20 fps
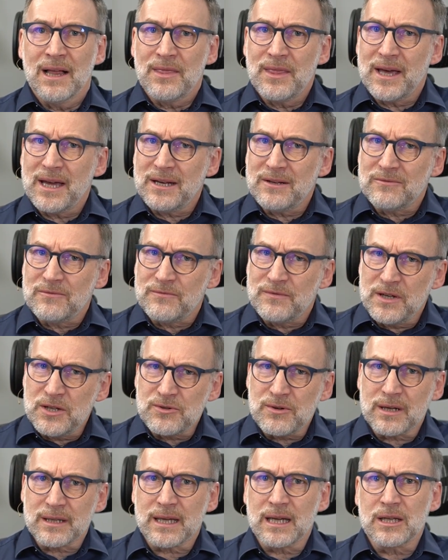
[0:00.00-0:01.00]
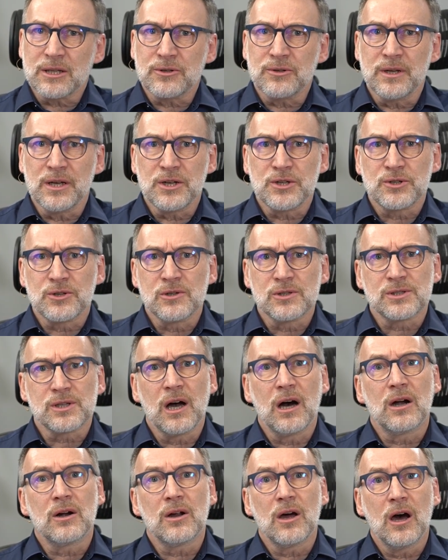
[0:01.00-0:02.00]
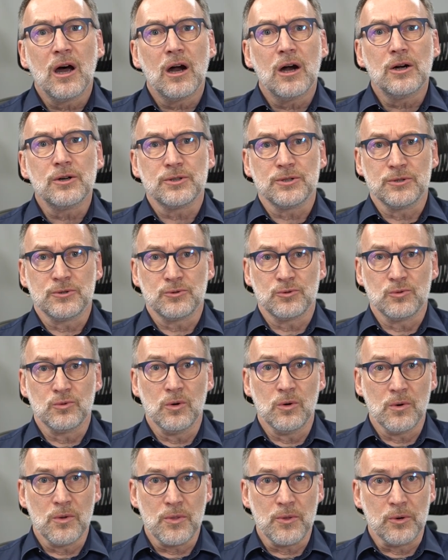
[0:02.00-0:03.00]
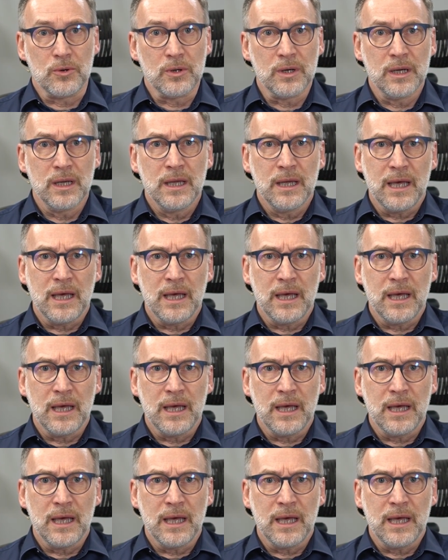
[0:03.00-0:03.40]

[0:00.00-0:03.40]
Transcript: then visual calculations are harder to author,